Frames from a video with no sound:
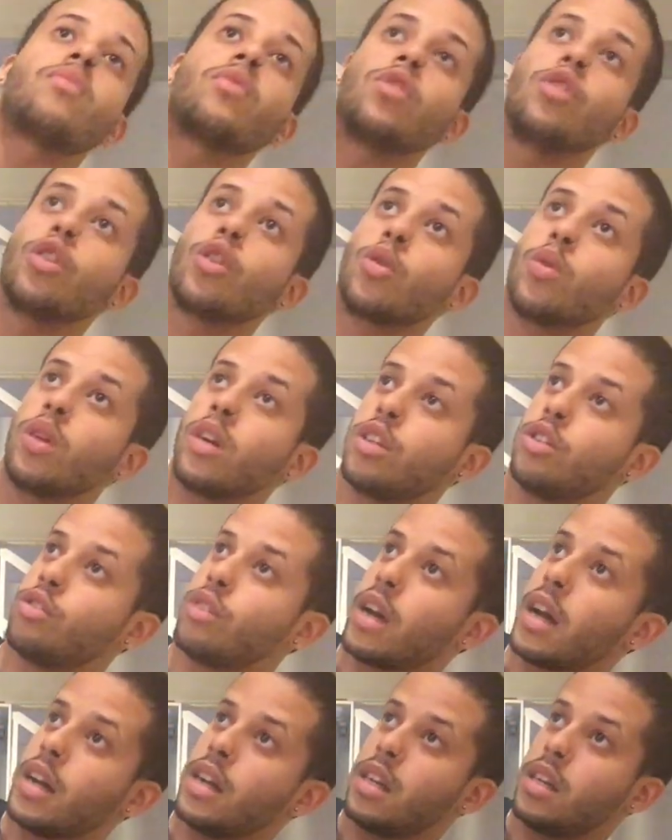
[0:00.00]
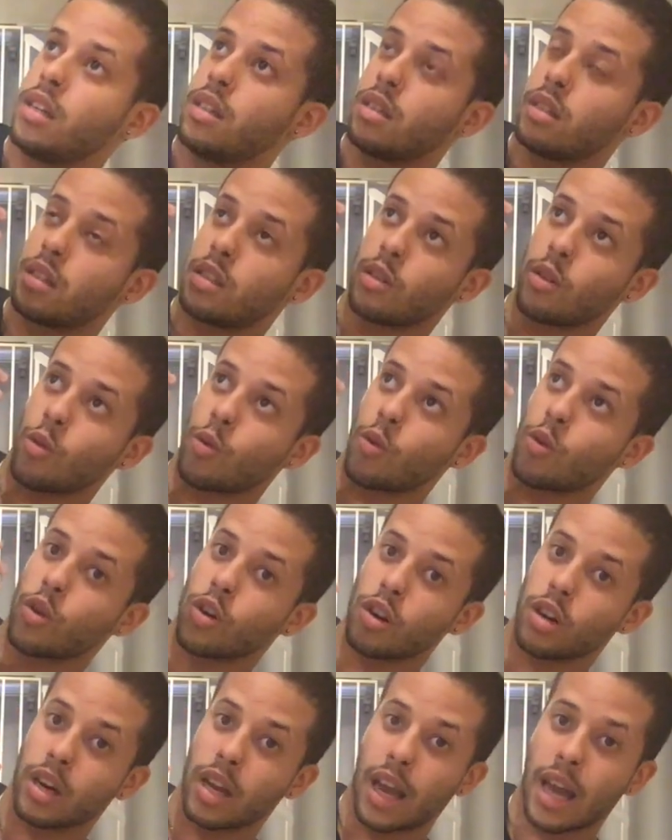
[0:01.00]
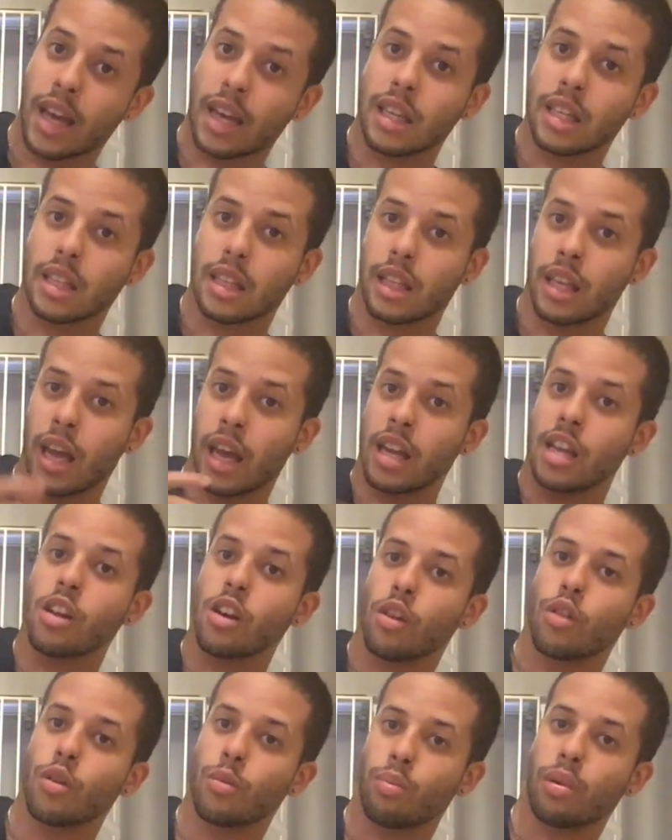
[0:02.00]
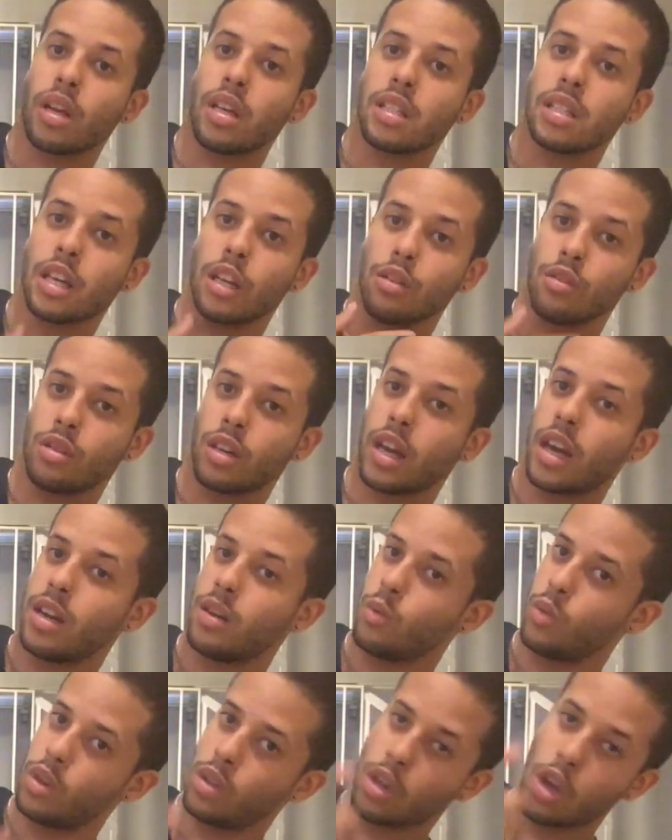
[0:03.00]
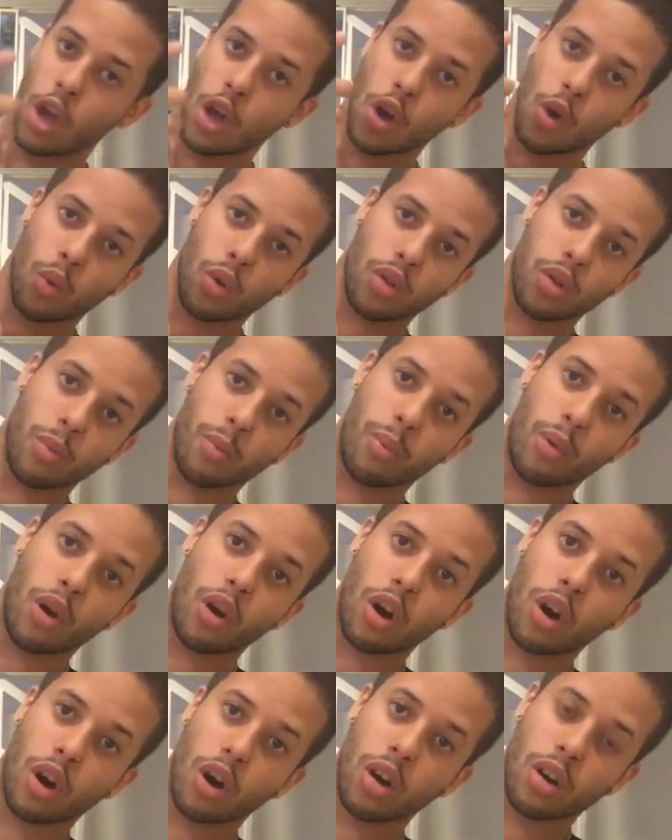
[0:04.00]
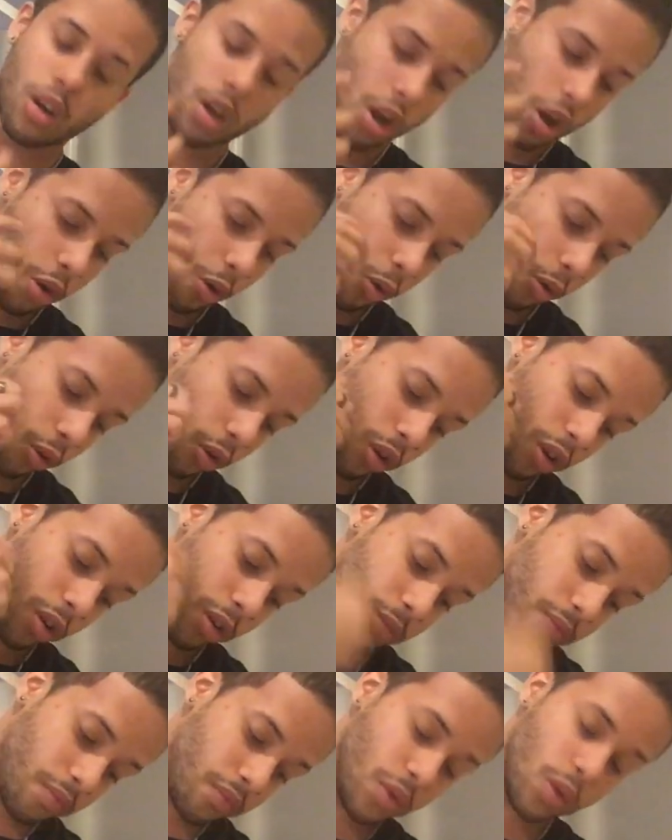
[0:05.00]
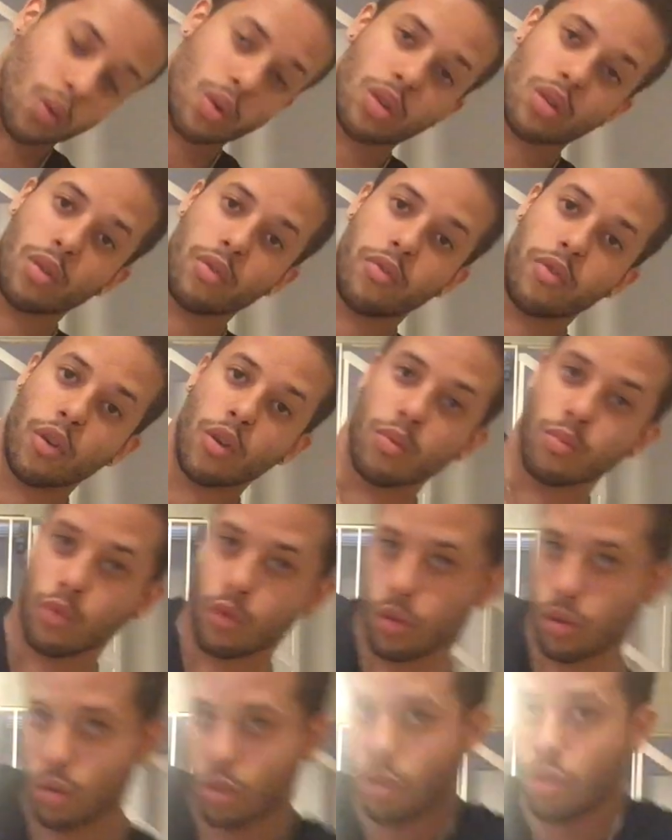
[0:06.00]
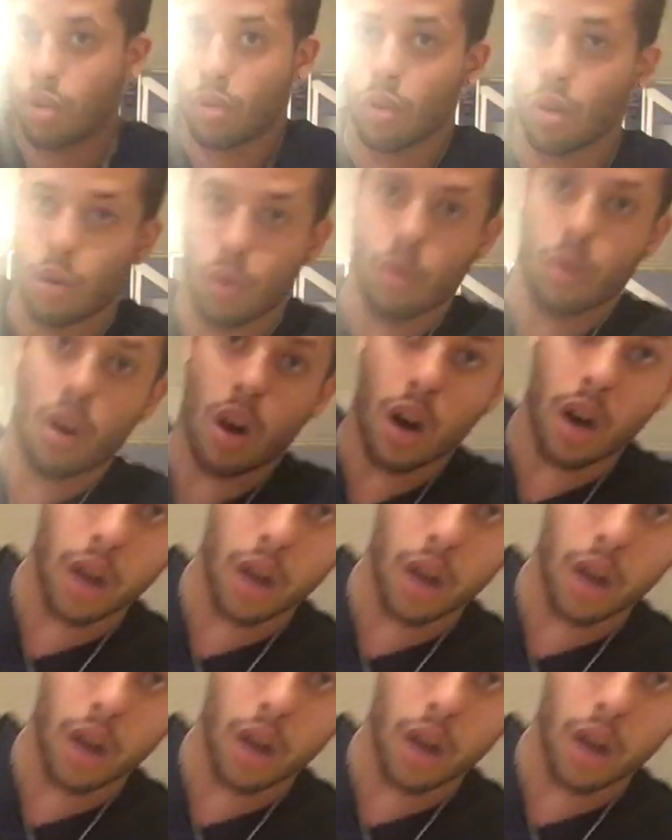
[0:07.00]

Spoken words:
your quadratus or any other place that you can with a ball or with the foam roller. So